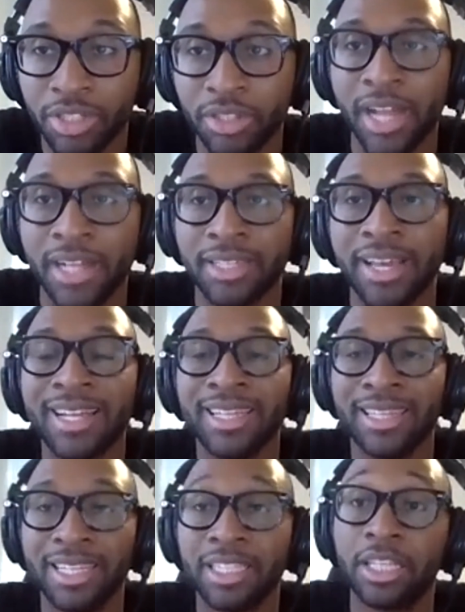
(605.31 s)
So that's
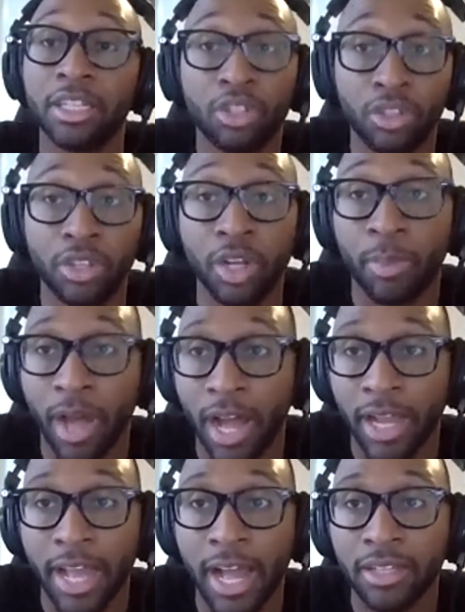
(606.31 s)
listening to their
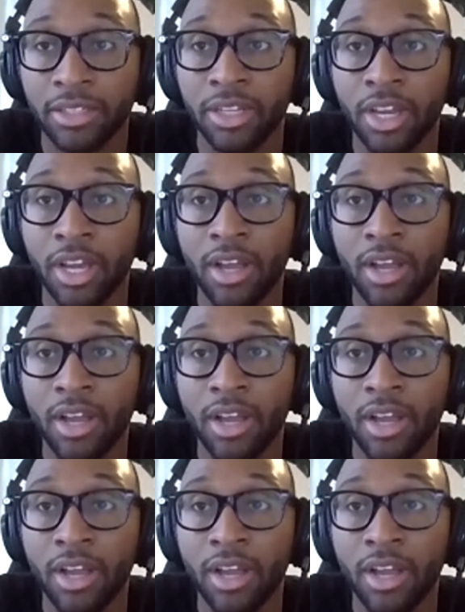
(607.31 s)
podcasts,